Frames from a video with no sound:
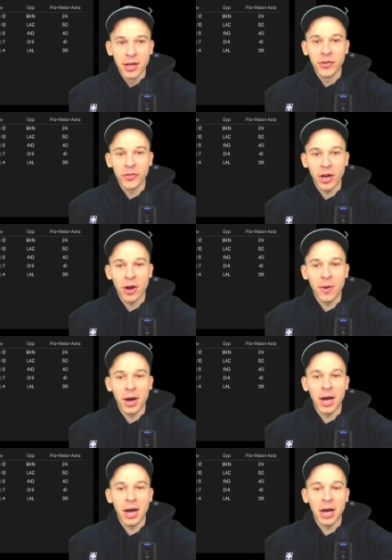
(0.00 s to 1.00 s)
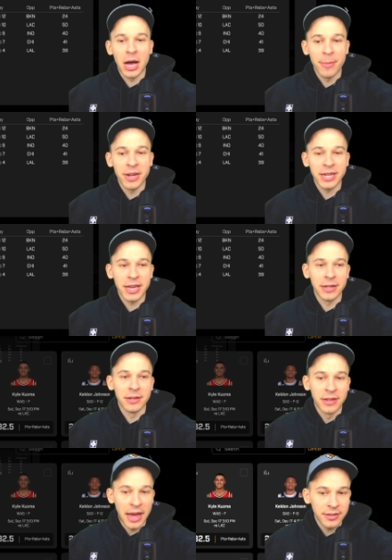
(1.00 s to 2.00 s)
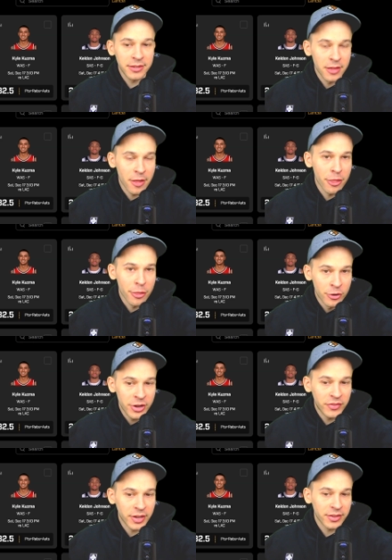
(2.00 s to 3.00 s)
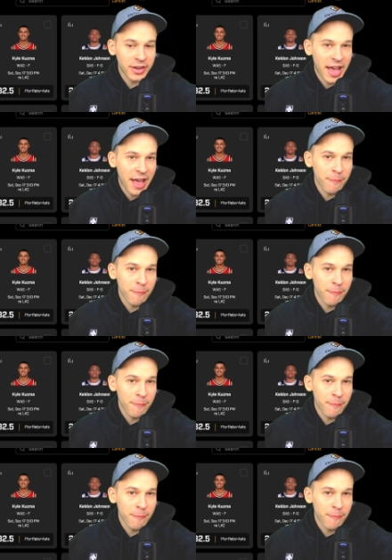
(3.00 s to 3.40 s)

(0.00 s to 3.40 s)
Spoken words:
So I'm going to take less than 36.5